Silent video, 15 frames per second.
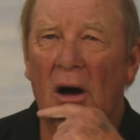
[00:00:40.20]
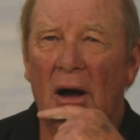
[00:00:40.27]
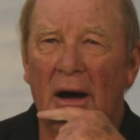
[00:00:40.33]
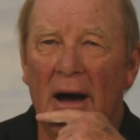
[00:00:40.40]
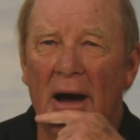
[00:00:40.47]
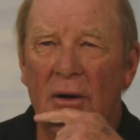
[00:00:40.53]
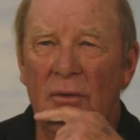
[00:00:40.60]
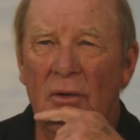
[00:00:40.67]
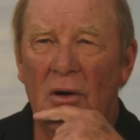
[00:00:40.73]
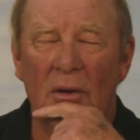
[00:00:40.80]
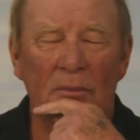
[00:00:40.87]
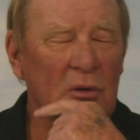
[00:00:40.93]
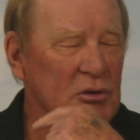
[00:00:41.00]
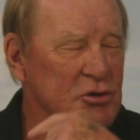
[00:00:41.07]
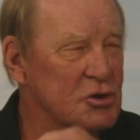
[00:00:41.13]
100,
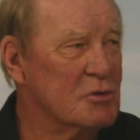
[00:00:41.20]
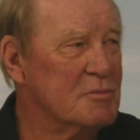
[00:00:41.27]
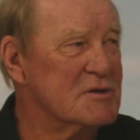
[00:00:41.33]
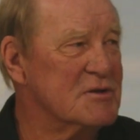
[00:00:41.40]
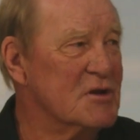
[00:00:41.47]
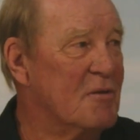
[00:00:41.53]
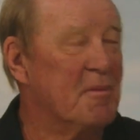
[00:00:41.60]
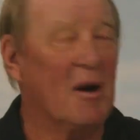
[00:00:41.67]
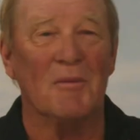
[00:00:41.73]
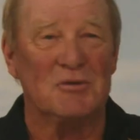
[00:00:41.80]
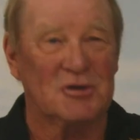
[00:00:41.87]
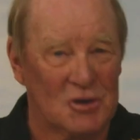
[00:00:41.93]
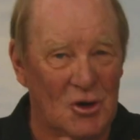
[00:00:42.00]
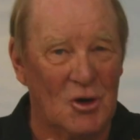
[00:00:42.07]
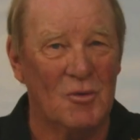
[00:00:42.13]
I'm not sure myself, but
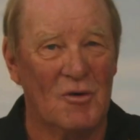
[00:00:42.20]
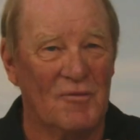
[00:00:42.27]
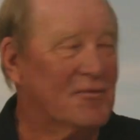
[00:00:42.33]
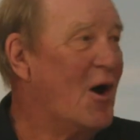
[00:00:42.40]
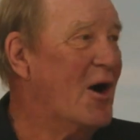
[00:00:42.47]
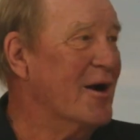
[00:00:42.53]
I'm sure we'll